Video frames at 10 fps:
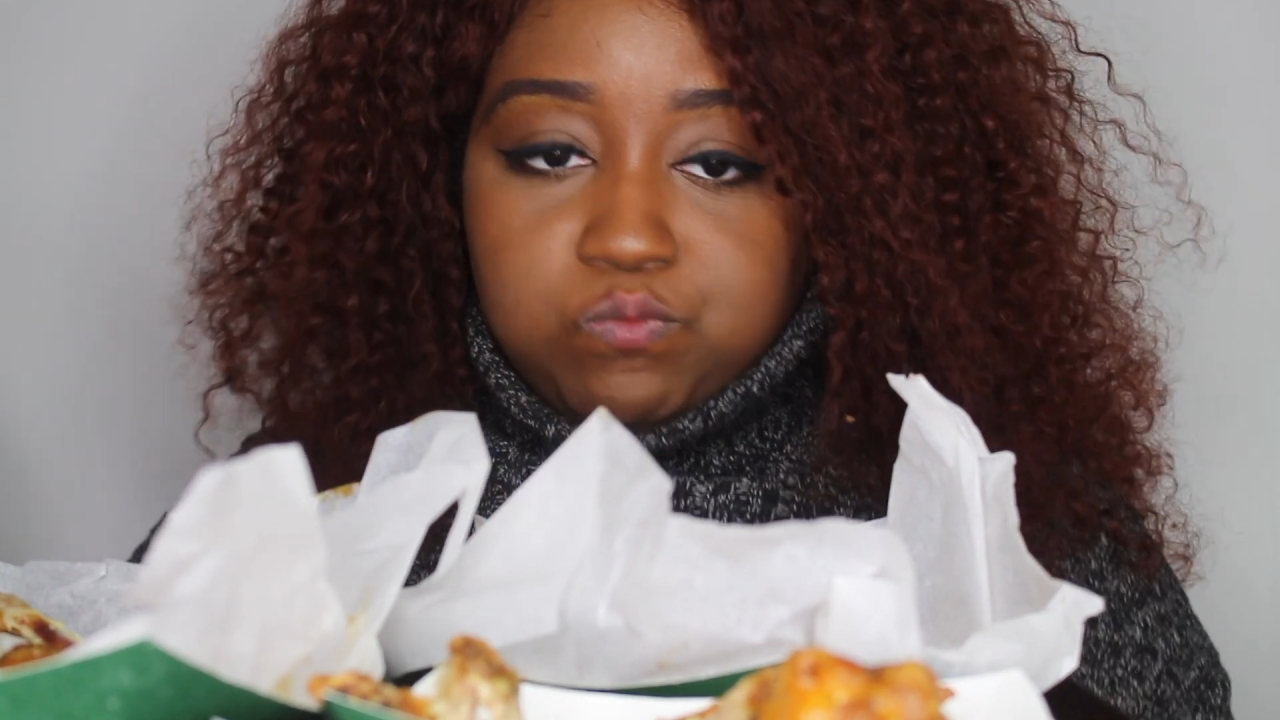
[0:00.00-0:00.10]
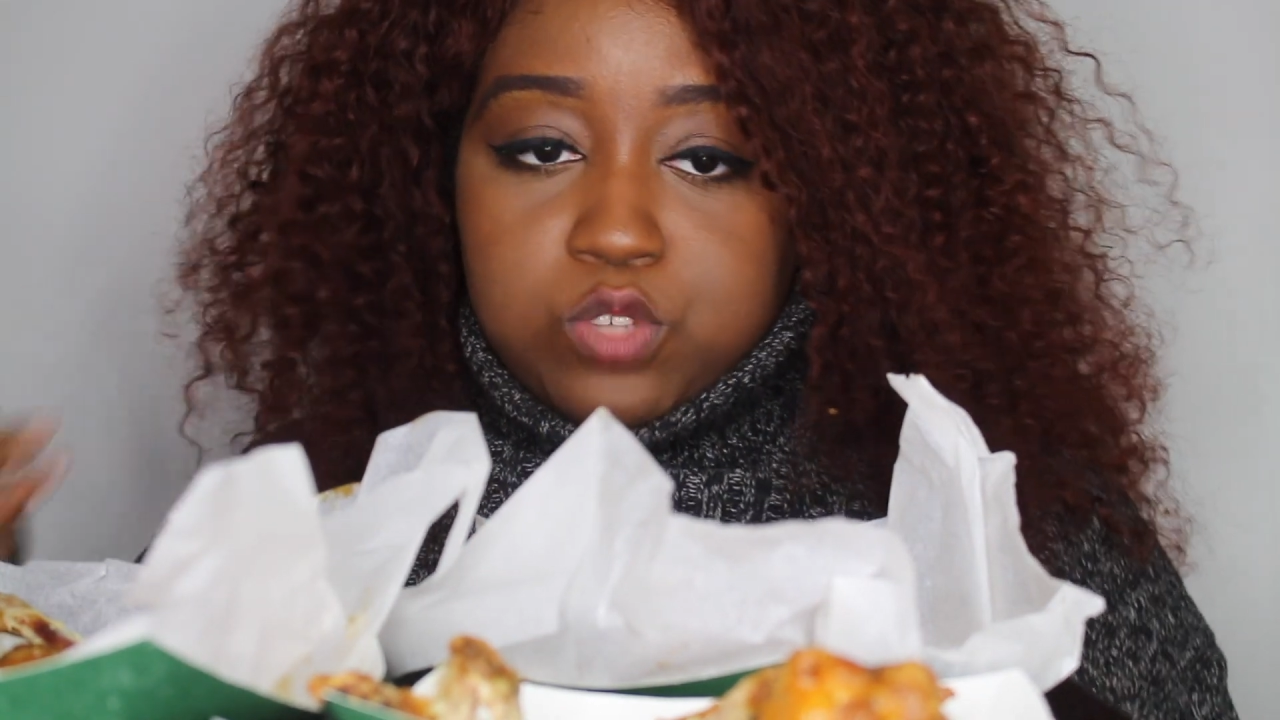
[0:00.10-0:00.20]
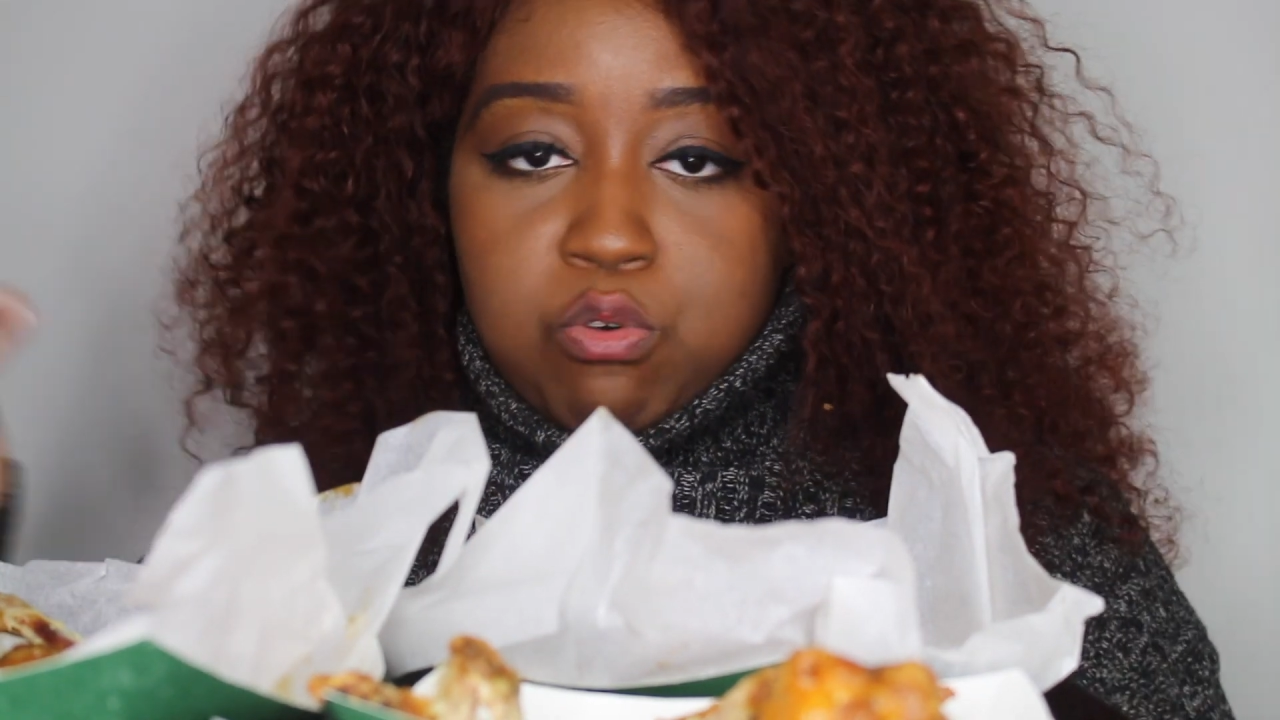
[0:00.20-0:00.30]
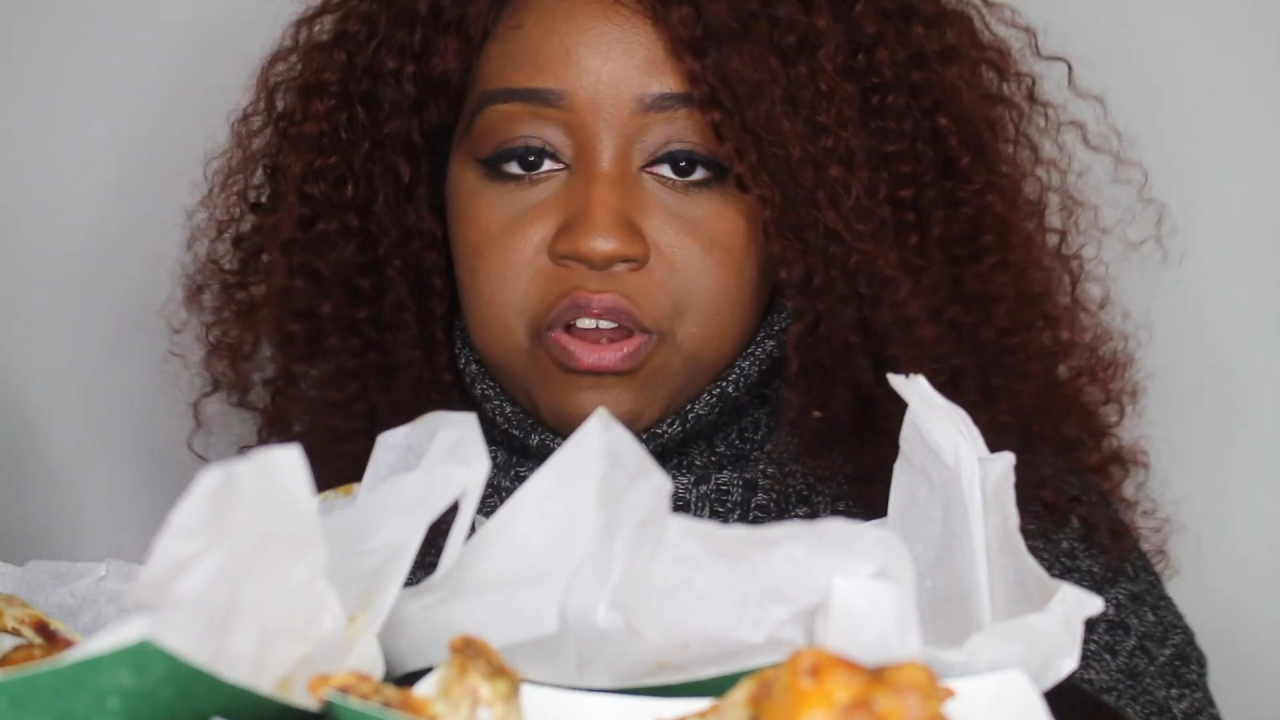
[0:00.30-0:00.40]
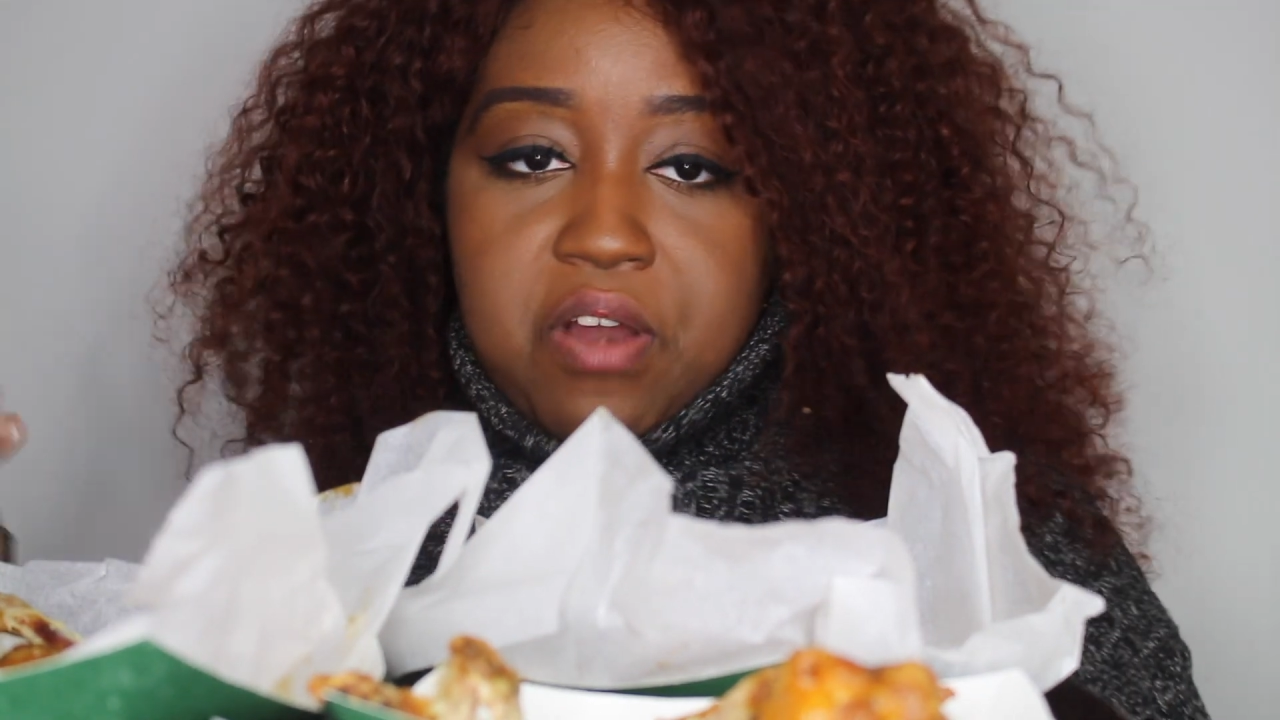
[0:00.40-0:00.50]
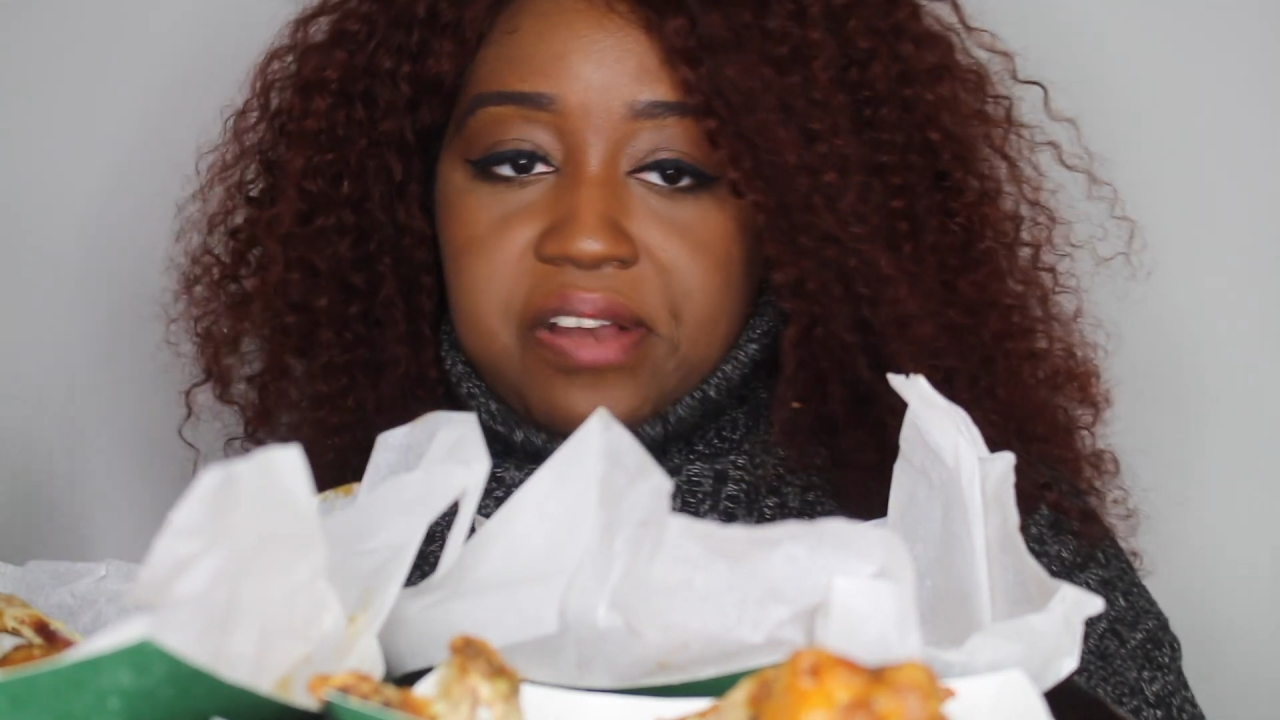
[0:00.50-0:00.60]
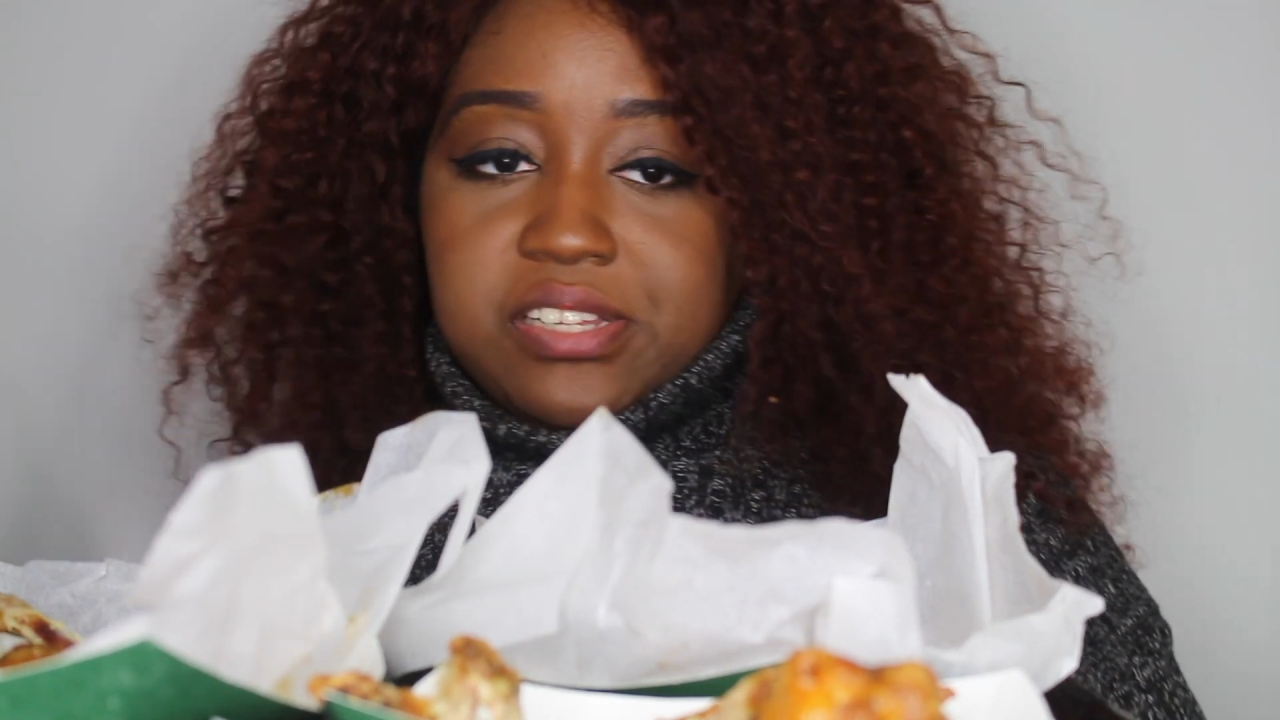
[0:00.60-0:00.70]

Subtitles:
recreating